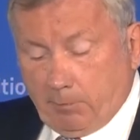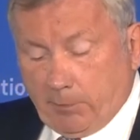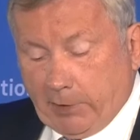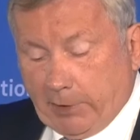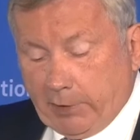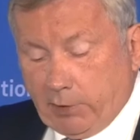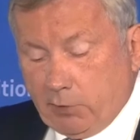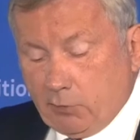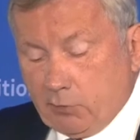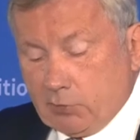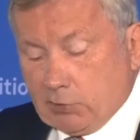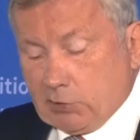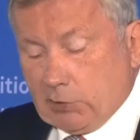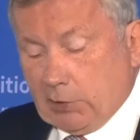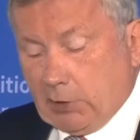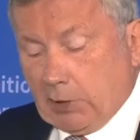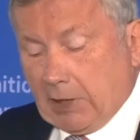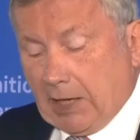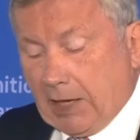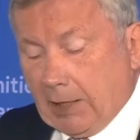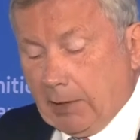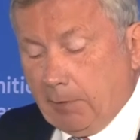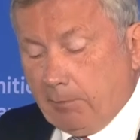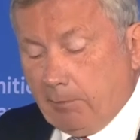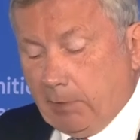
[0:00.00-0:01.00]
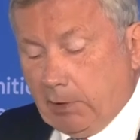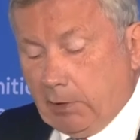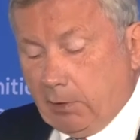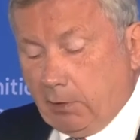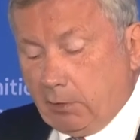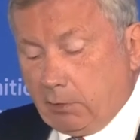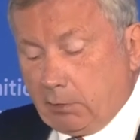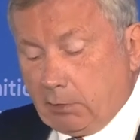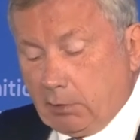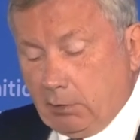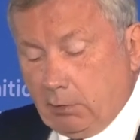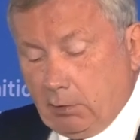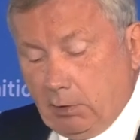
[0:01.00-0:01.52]
By using
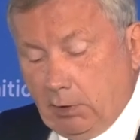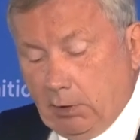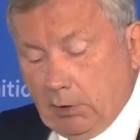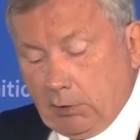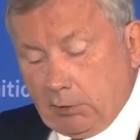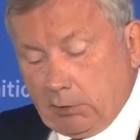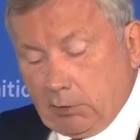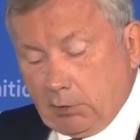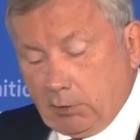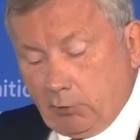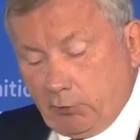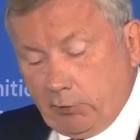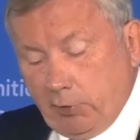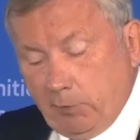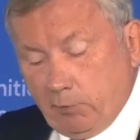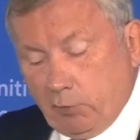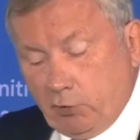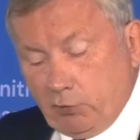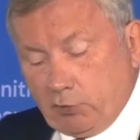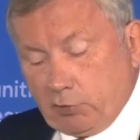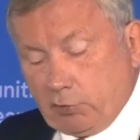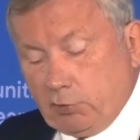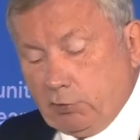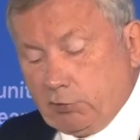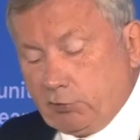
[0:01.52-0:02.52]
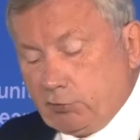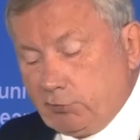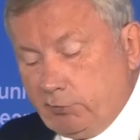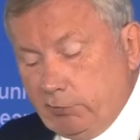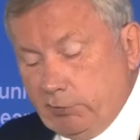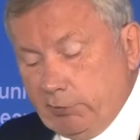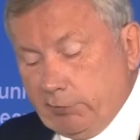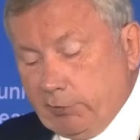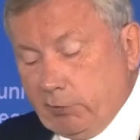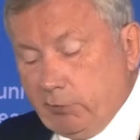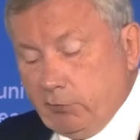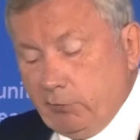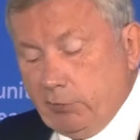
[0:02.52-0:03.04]
unmanned and
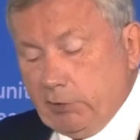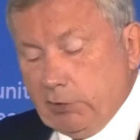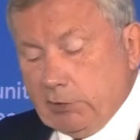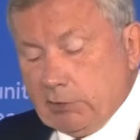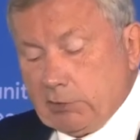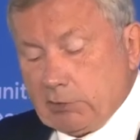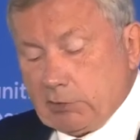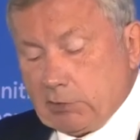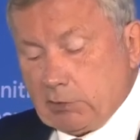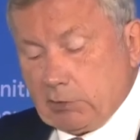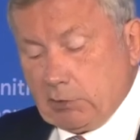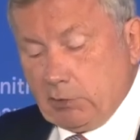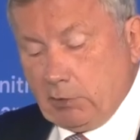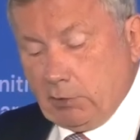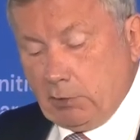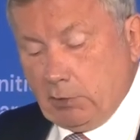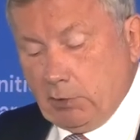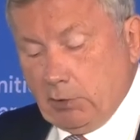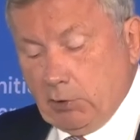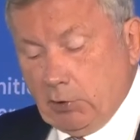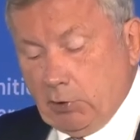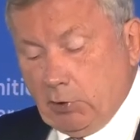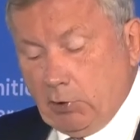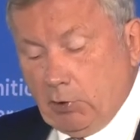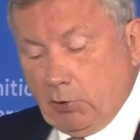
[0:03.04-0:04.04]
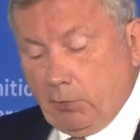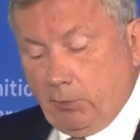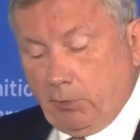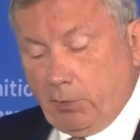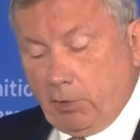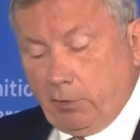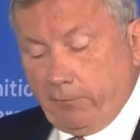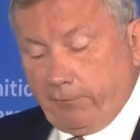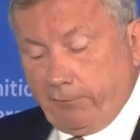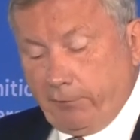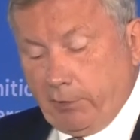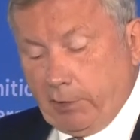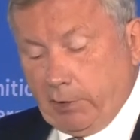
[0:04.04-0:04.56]
remote-controlled units,
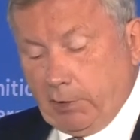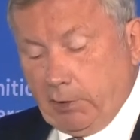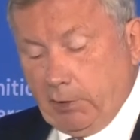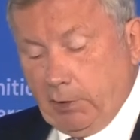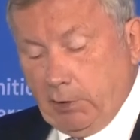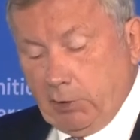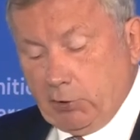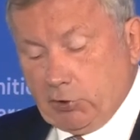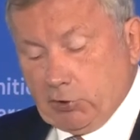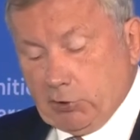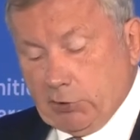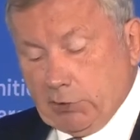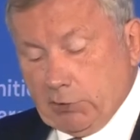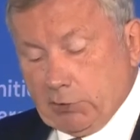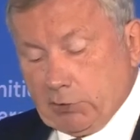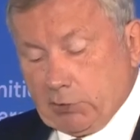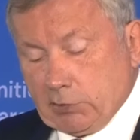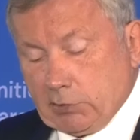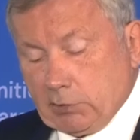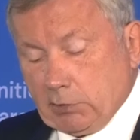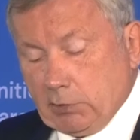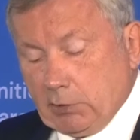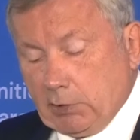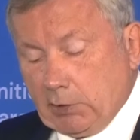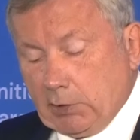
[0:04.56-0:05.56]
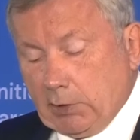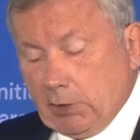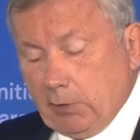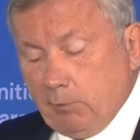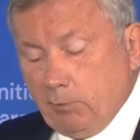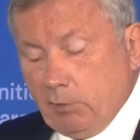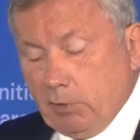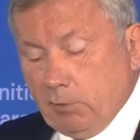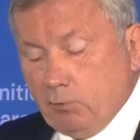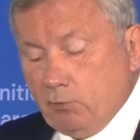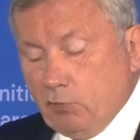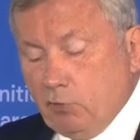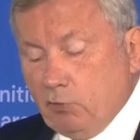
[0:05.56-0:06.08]
warfare agents
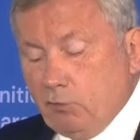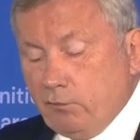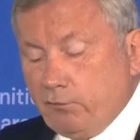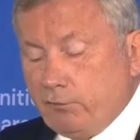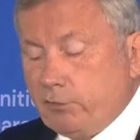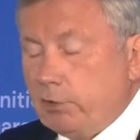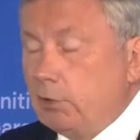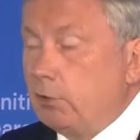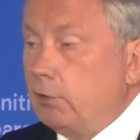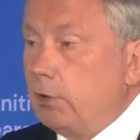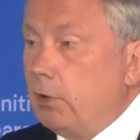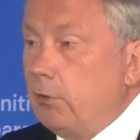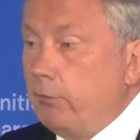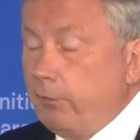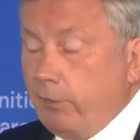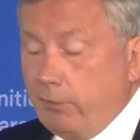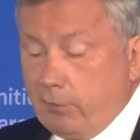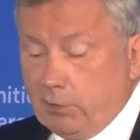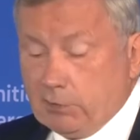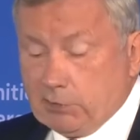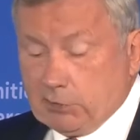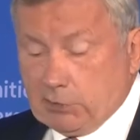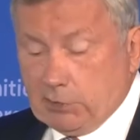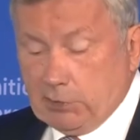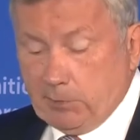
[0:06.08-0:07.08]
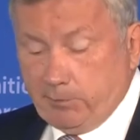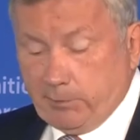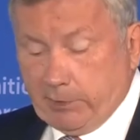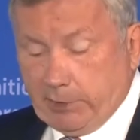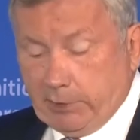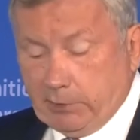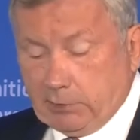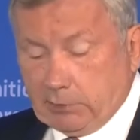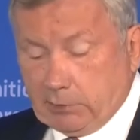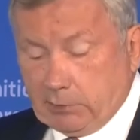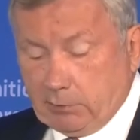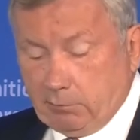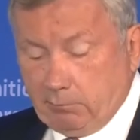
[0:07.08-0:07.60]
can be moved around the
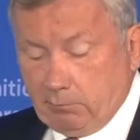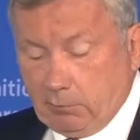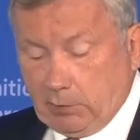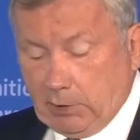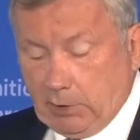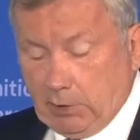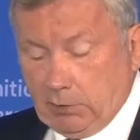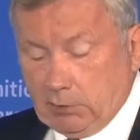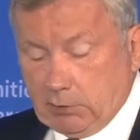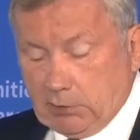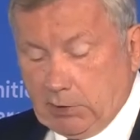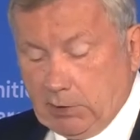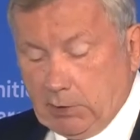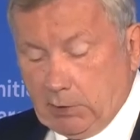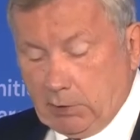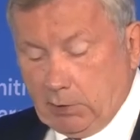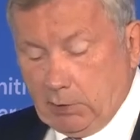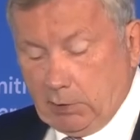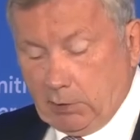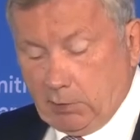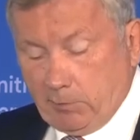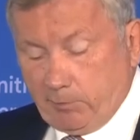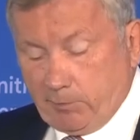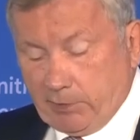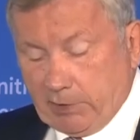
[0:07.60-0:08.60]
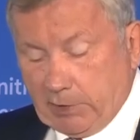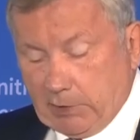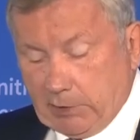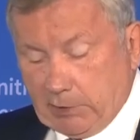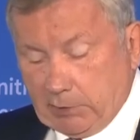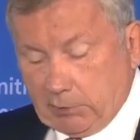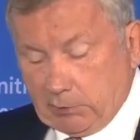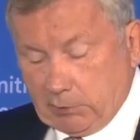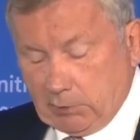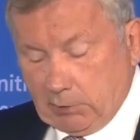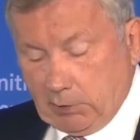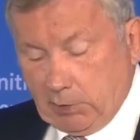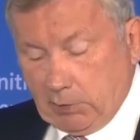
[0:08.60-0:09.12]
seabed and taken
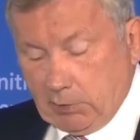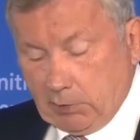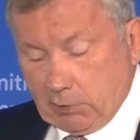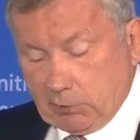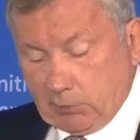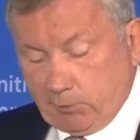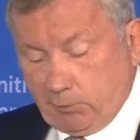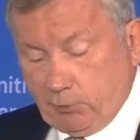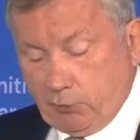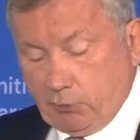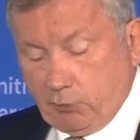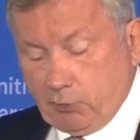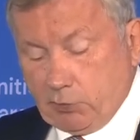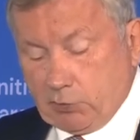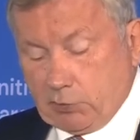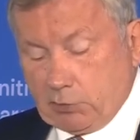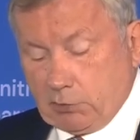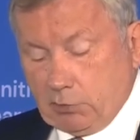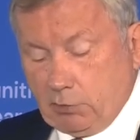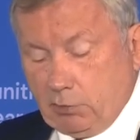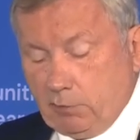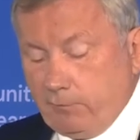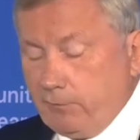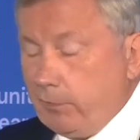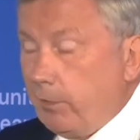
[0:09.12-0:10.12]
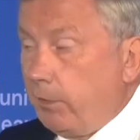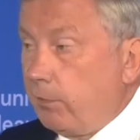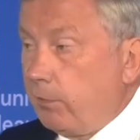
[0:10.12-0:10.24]
apart and disposed of